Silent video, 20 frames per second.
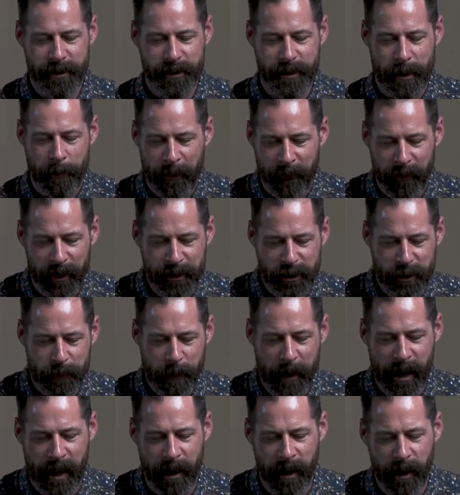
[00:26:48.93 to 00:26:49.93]
Some of us
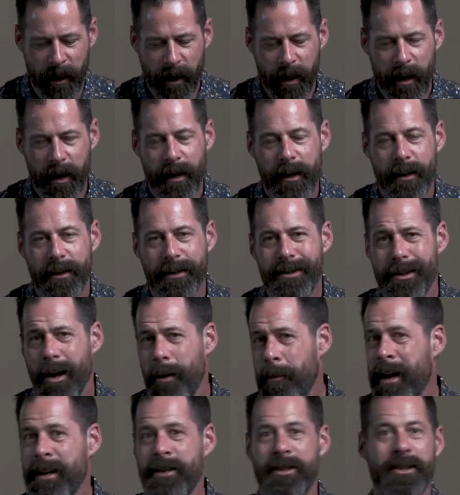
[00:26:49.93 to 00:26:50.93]
spend so
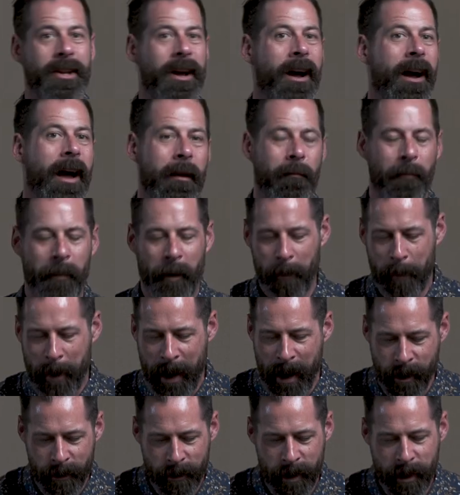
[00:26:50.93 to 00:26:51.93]
much time
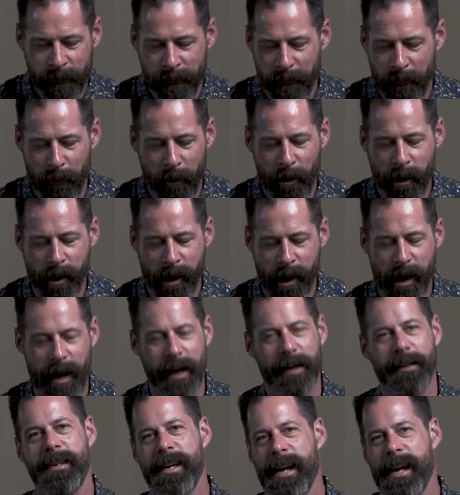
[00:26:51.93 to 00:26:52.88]
preparing for and